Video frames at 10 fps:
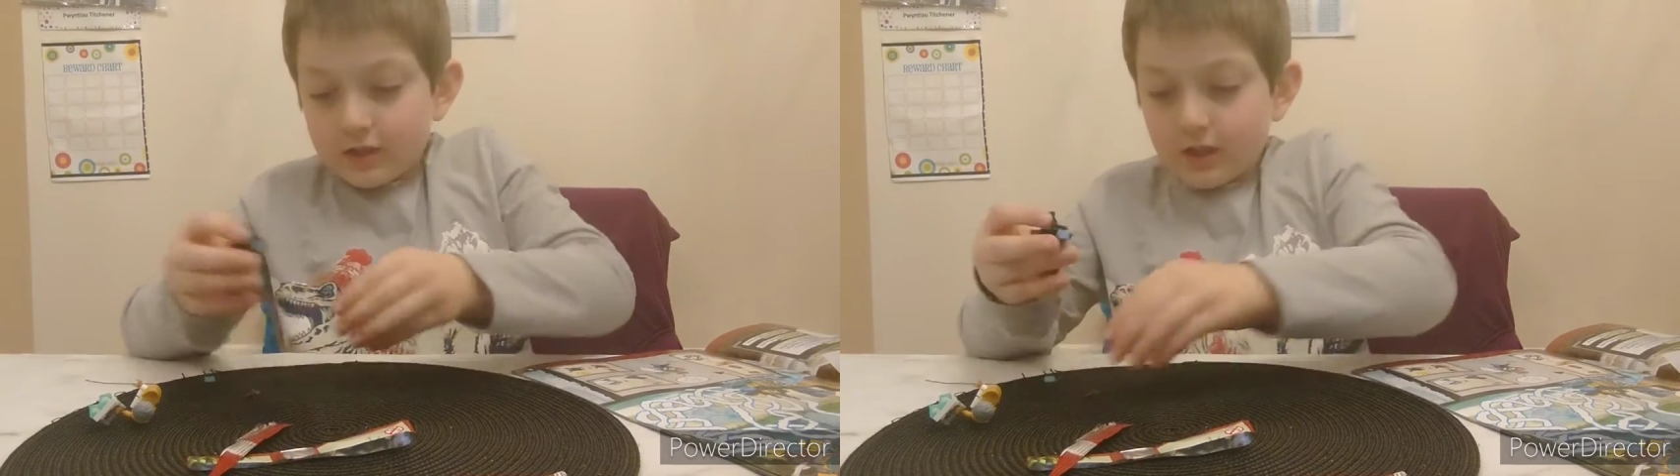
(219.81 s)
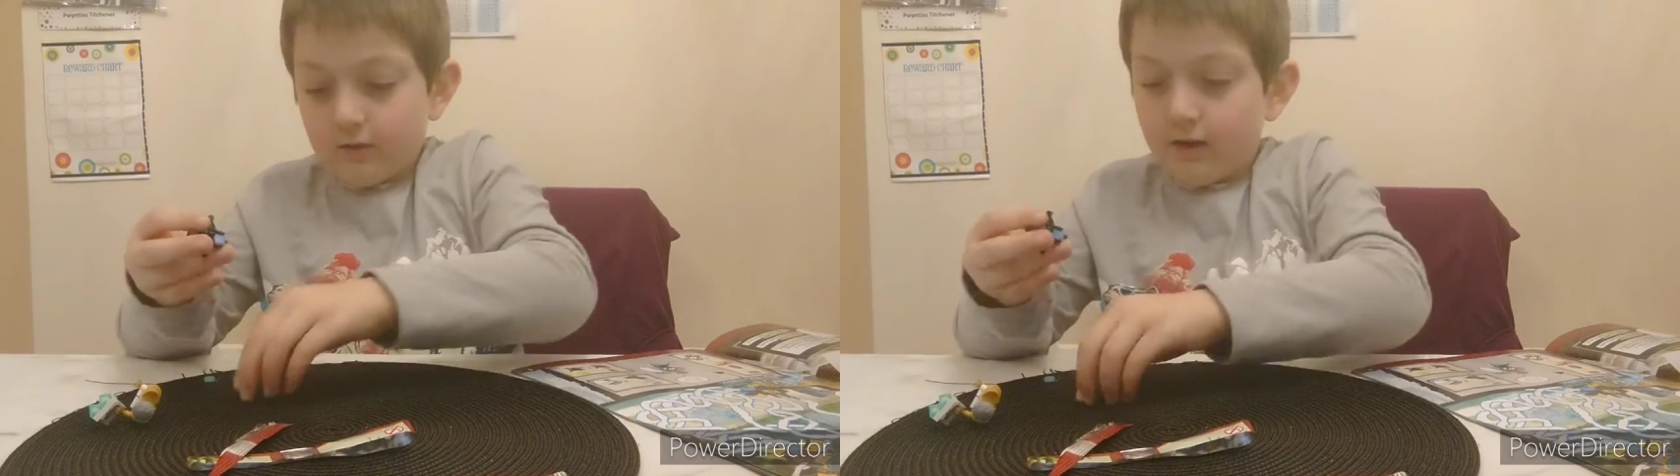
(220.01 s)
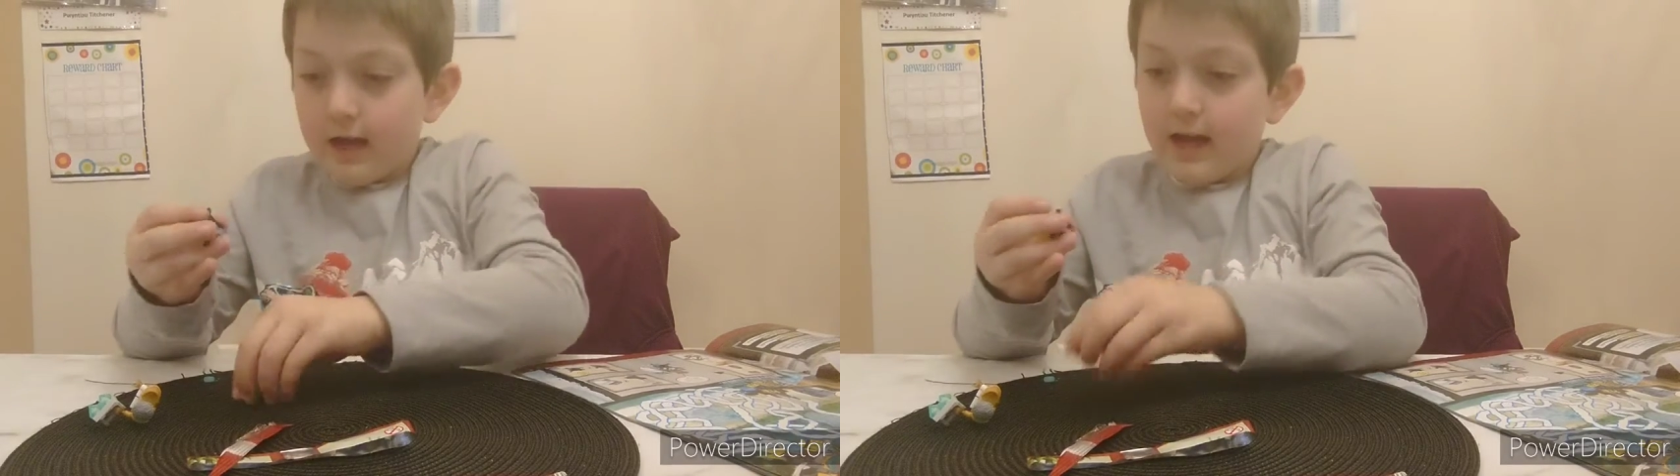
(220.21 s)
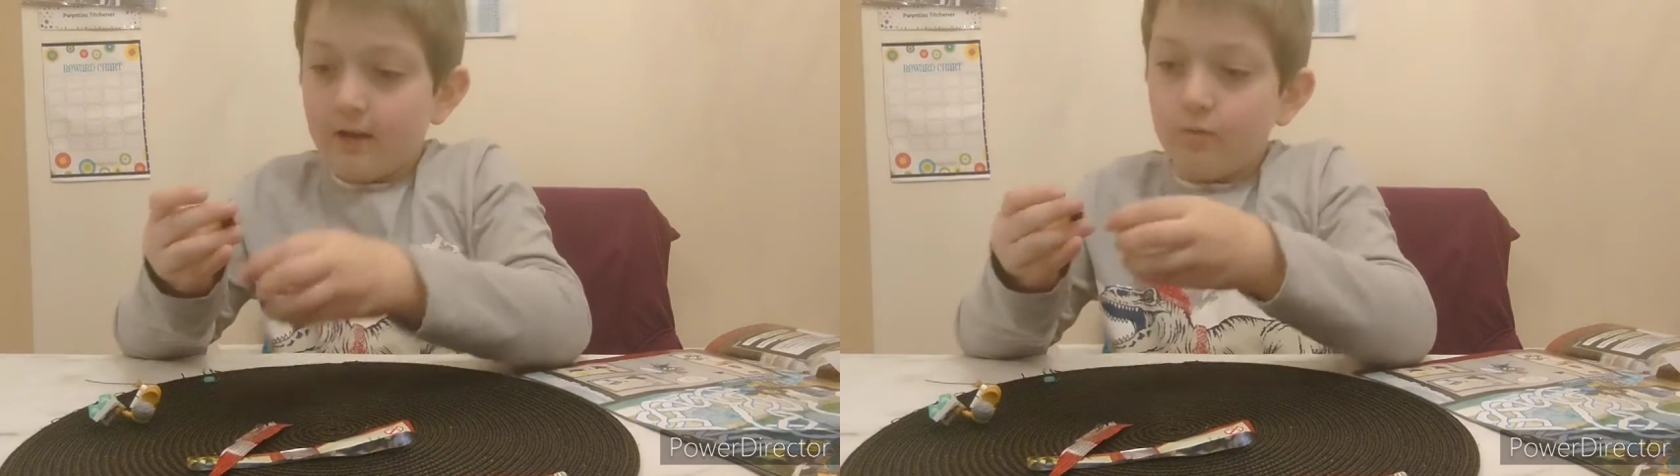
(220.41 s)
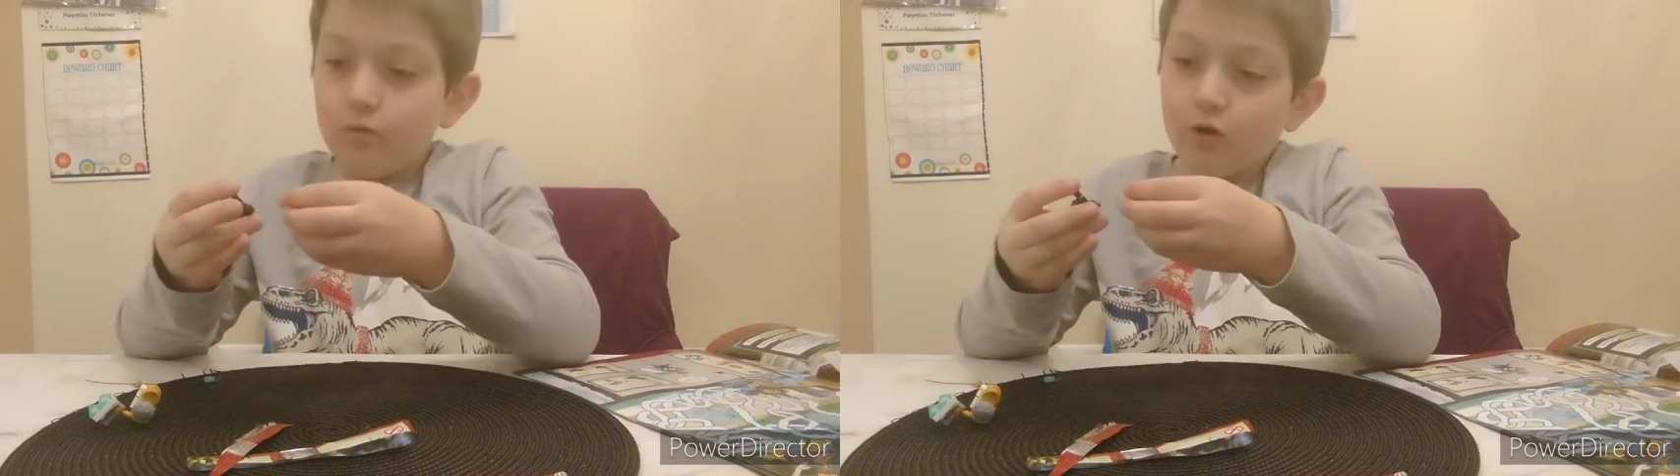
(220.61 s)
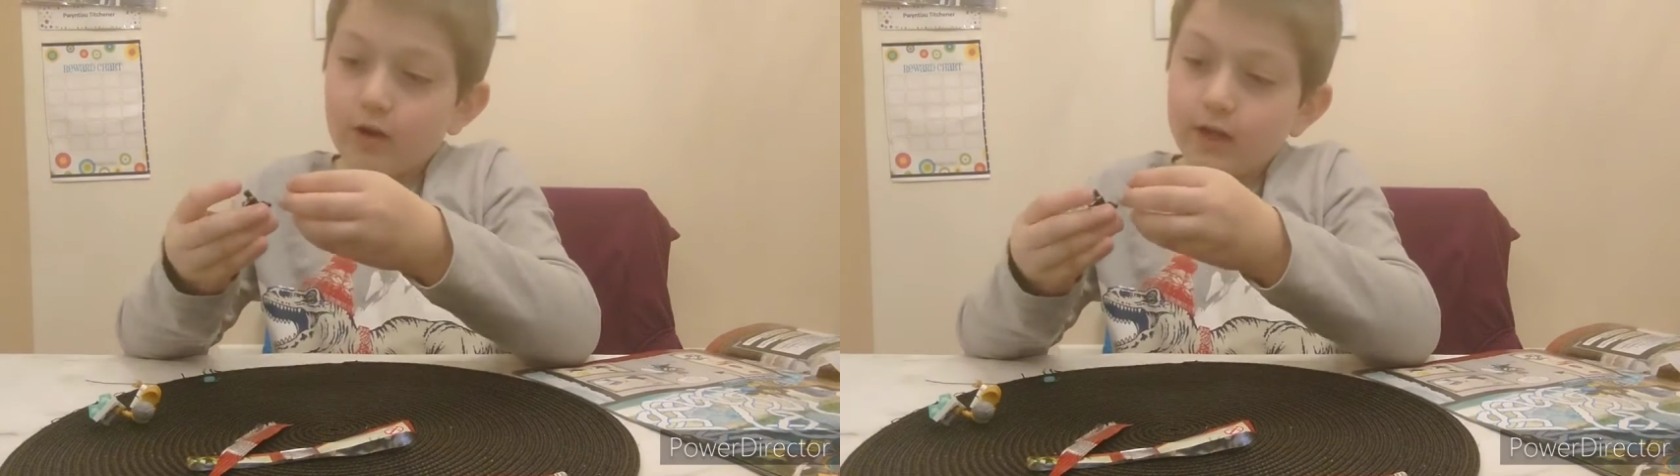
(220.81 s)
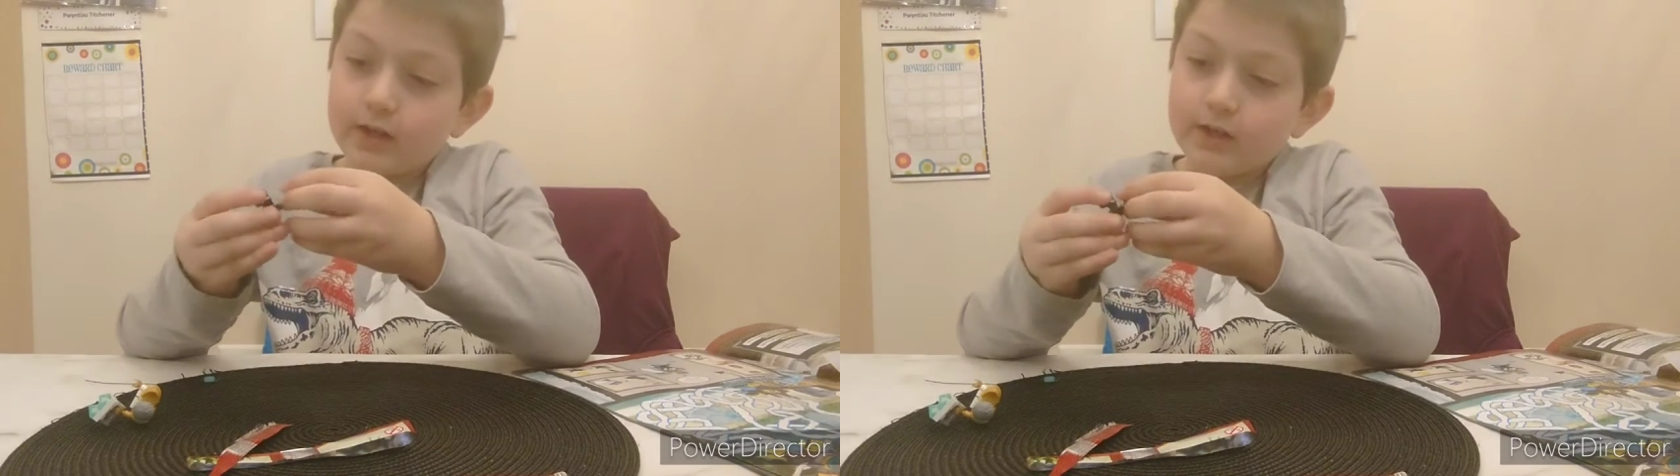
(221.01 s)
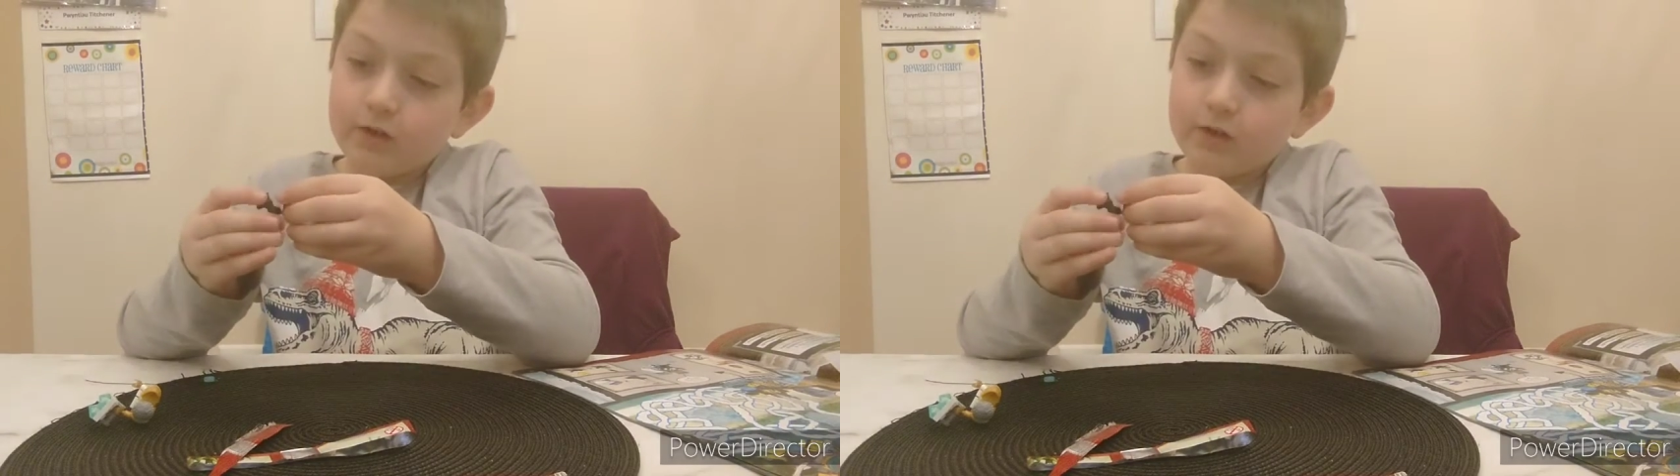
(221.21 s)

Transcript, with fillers: So then, what I